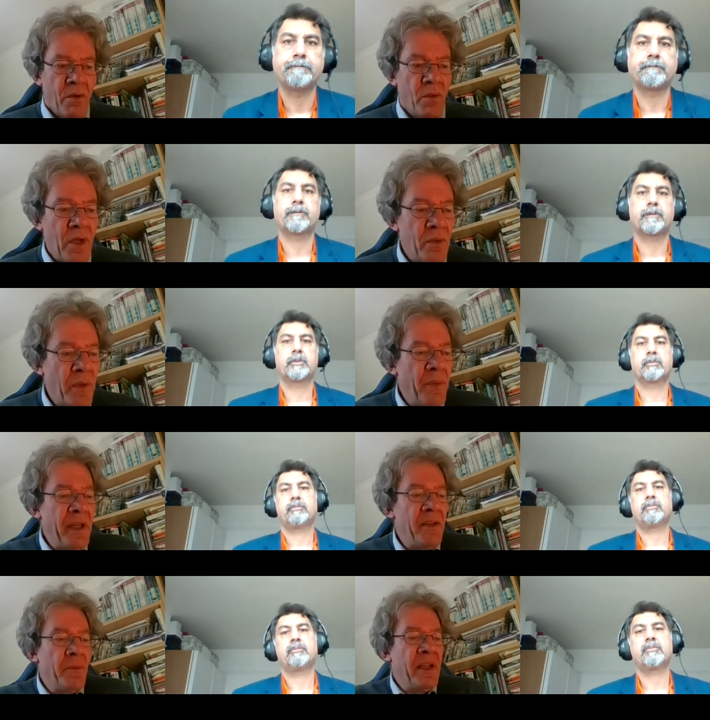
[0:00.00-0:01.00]
Speaker 1: Well, we,
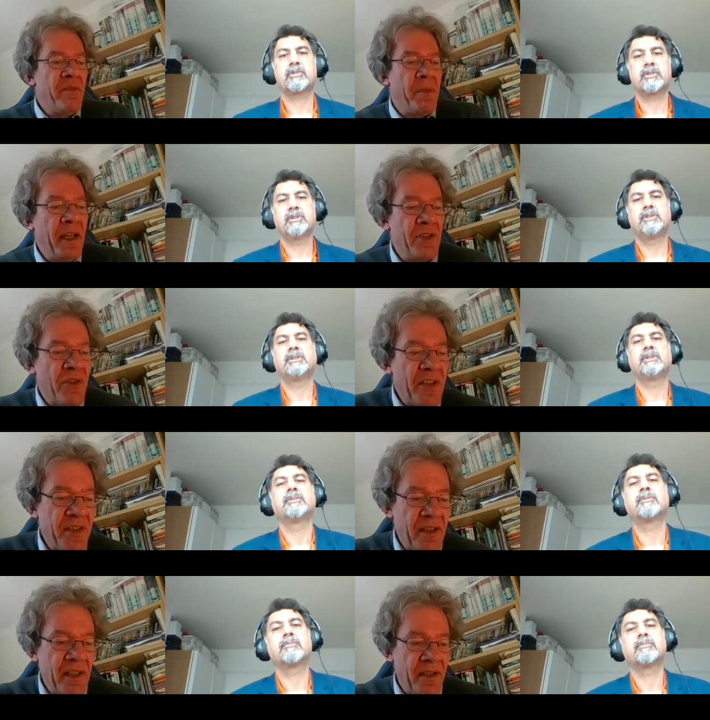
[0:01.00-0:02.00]
we, we've been
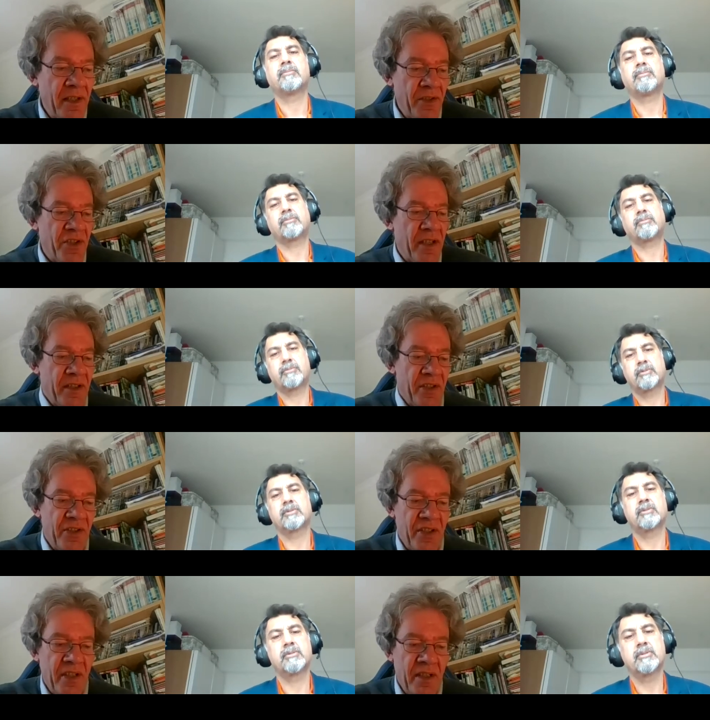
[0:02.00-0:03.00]
addressing those
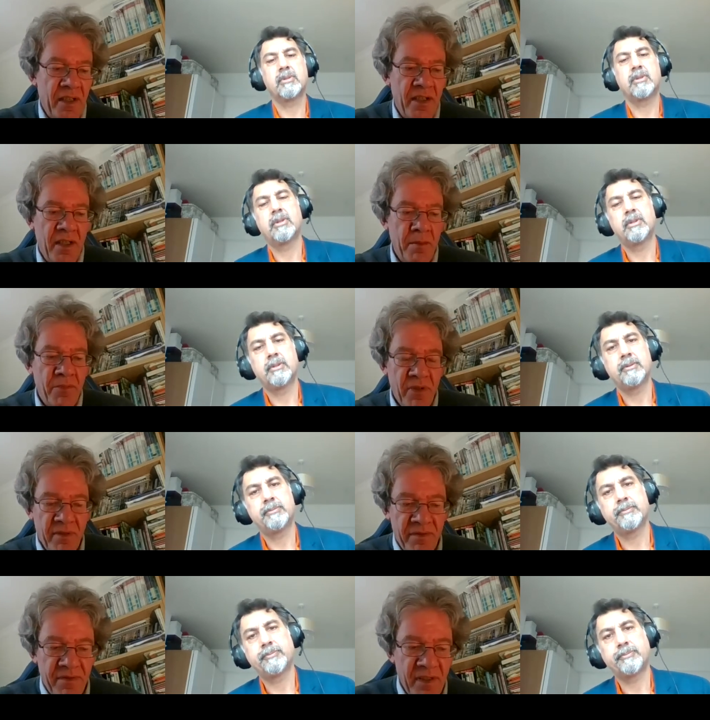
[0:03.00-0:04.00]
challenges in, in, a number
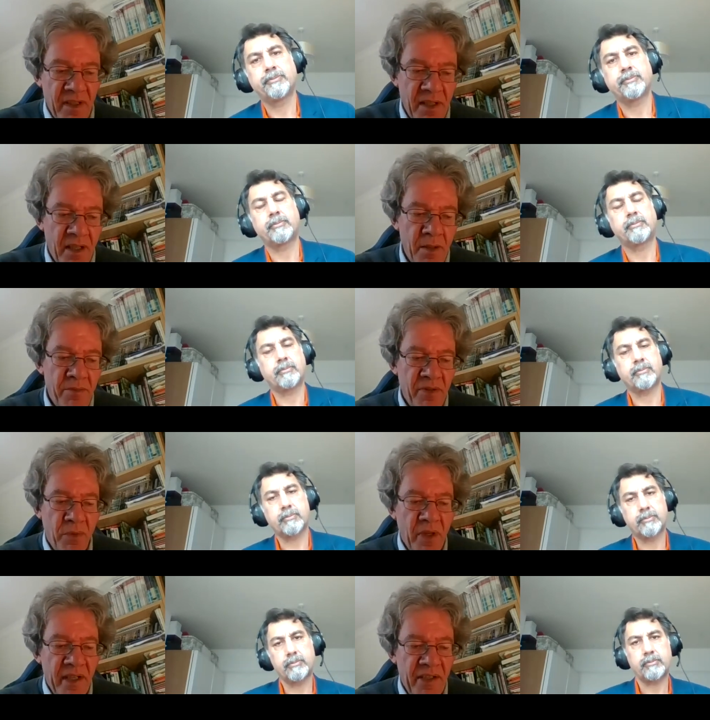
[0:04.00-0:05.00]
of, in a number of
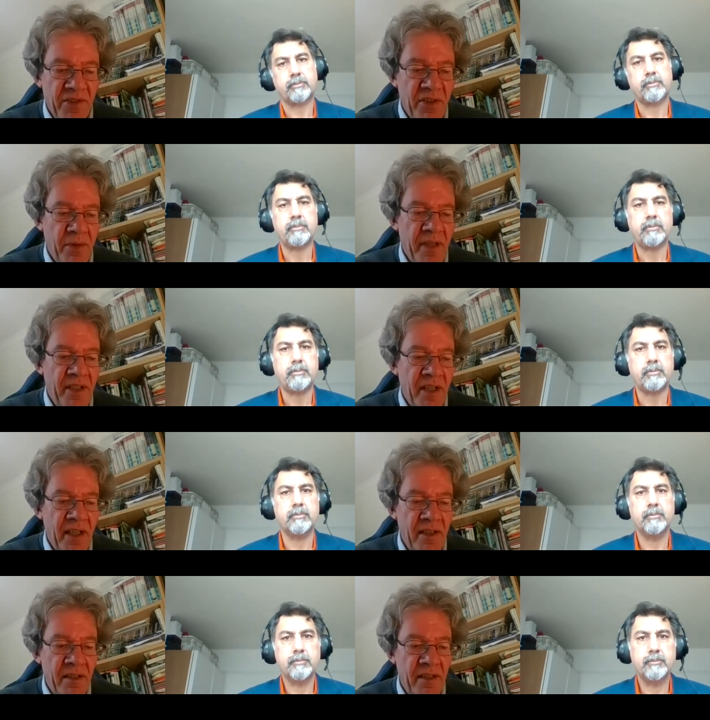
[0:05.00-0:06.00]
ways. So in,
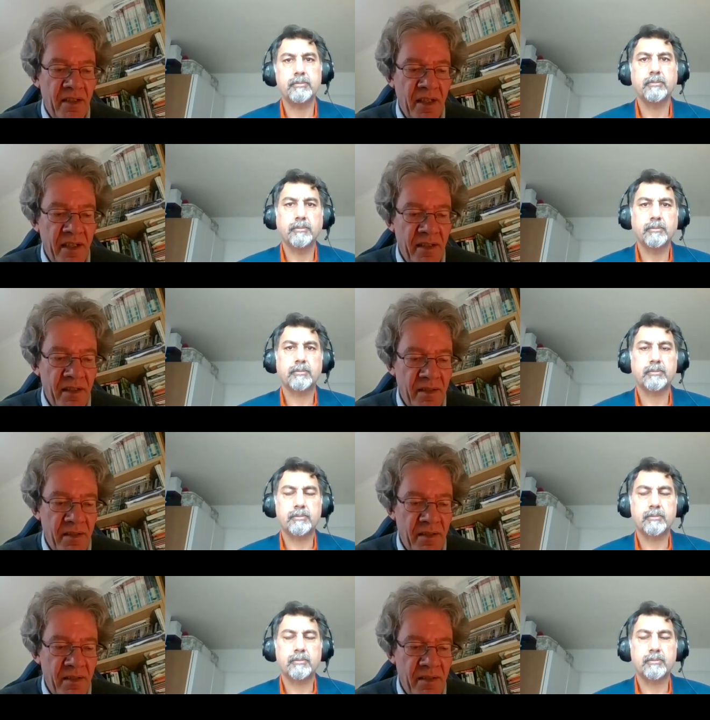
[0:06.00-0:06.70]
in, in